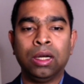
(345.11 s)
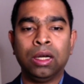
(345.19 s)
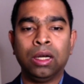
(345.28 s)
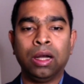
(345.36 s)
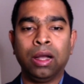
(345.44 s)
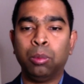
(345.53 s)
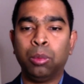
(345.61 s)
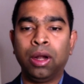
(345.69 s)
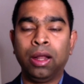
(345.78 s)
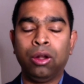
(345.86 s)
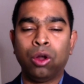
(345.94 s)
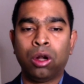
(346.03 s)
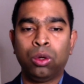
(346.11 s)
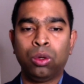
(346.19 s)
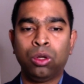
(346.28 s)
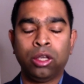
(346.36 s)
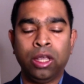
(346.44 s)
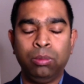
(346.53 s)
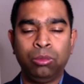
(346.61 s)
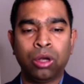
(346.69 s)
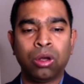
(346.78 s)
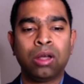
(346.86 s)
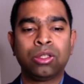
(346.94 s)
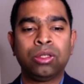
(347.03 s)
uh, but in order to keep
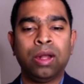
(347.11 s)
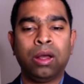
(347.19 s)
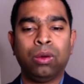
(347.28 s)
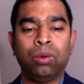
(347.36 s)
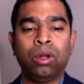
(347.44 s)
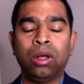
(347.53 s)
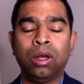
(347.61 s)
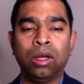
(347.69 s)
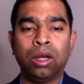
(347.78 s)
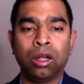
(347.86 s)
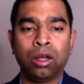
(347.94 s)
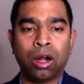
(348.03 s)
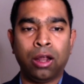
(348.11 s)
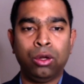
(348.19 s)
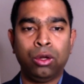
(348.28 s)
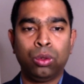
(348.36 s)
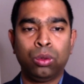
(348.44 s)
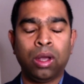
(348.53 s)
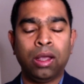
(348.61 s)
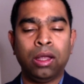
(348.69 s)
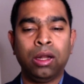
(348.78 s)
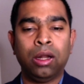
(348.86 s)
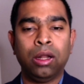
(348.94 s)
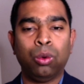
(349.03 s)
the cost down, uh, Akraino
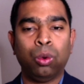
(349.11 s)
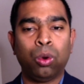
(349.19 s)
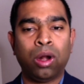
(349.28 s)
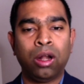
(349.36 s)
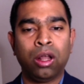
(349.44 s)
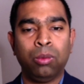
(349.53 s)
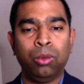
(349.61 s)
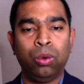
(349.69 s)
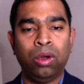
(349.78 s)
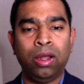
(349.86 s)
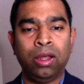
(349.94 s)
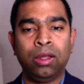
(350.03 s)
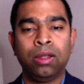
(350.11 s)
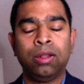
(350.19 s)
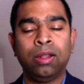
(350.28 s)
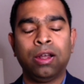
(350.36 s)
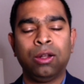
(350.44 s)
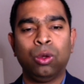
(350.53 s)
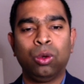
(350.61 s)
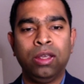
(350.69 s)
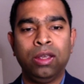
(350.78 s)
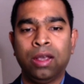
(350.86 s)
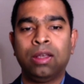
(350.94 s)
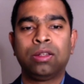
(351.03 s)
and Oran community, they are
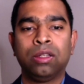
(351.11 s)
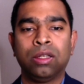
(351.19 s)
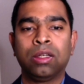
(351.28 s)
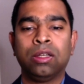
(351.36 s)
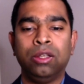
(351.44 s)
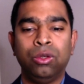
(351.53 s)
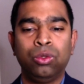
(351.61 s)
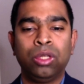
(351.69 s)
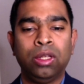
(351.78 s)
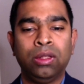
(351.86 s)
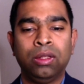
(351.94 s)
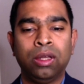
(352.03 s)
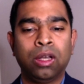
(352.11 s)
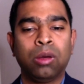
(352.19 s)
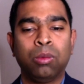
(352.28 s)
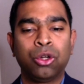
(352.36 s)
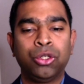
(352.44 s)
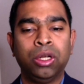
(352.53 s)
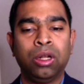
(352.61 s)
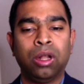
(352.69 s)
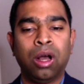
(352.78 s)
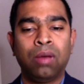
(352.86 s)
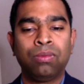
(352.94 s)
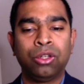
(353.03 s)
looking at uh, using the
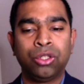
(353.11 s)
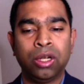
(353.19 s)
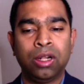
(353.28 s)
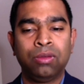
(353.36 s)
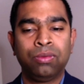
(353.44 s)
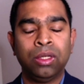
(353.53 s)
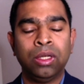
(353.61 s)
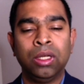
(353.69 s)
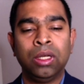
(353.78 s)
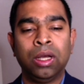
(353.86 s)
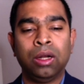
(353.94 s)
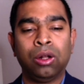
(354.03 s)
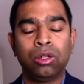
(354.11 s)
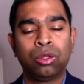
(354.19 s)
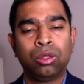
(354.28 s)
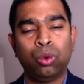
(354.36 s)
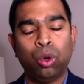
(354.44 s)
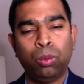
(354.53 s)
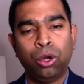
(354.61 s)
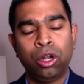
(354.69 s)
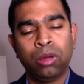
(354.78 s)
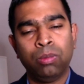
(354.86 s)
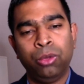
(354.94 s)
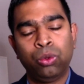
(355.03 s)
commercial off the shelf and also the
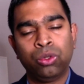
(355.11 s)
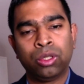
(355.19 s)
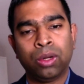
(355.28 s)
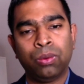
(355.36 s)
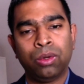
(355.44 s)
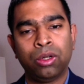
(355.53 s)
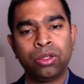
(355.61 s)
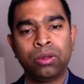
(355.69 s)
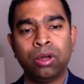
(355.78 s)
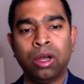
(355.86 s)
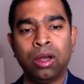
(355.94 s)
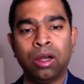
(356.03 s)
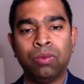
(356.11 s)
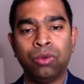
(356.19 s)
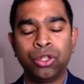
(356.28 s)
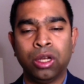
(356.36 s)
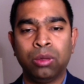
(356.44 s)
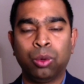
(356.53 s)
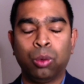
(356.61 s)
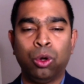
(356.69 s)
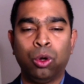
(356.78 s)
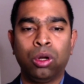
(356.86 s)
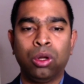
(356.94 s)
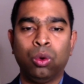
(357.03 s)
open compute servers, uh, which can
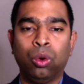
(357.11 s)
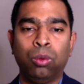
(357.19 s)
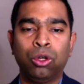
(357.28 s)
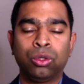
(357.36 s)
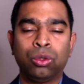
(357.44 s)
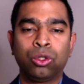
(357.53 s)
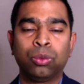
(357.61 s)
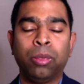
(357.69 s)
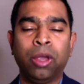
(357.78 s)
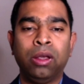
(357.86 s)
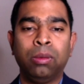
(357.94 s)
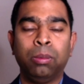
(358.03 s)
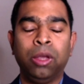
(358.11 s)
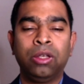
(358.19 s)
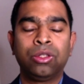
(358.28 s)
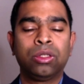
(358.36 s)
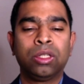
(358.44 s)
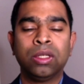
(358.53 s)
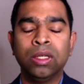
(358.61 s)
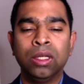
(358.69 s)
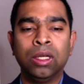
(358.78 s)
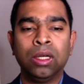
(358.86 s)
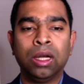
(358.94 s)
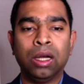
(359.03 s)
promote open source ba- based
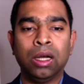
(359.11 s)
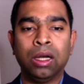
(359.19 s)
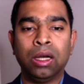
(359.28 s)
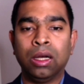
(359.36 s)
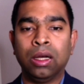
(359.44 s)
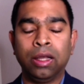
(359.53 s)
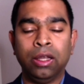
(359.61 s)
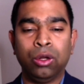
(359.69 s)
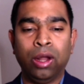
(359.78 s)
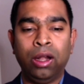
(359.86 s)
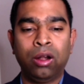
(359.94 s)
uh, you know,